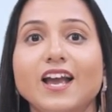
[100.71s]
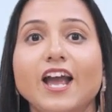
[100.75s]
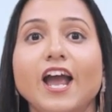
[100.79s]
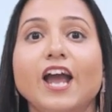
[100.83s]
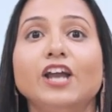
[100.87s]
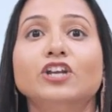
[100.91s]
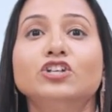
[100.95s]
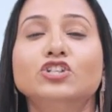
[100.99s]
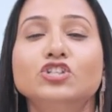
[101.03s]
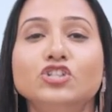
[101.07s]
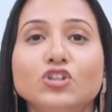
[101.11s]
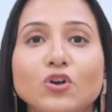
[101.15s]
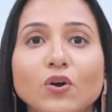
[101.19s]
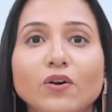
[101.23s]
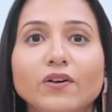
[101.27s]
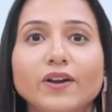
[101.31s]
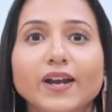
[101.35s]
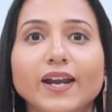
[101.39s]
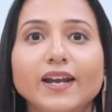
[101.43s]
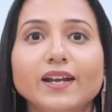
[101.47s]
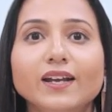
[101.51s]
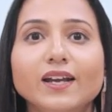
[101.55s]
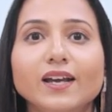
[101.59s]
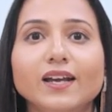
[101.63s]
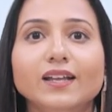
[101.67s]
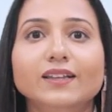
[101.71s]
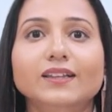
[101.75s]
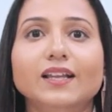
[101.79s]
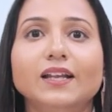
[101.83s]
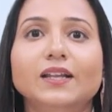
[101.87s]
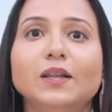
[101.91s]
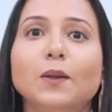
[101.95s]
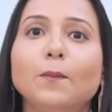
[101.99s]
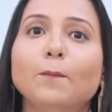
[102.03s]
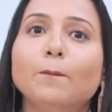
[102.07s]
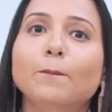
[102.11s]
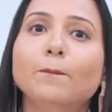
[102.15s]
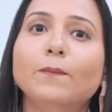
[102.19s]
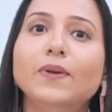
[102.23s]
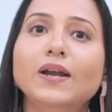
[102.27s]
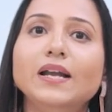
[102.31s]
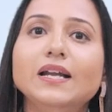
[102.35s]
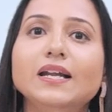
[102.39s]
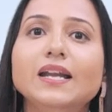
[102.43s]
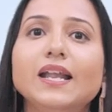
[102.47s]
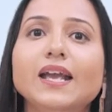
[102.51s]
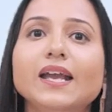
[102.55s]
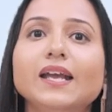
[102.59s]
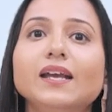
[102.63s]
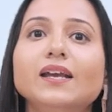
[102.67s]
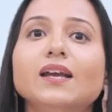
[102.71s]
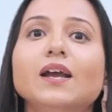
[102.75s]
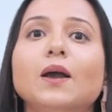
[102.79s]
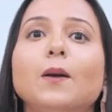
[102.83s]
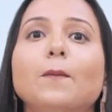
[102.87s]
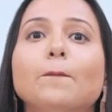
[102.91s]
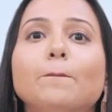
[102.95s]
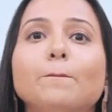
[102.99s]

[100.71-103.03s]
ensuring that the building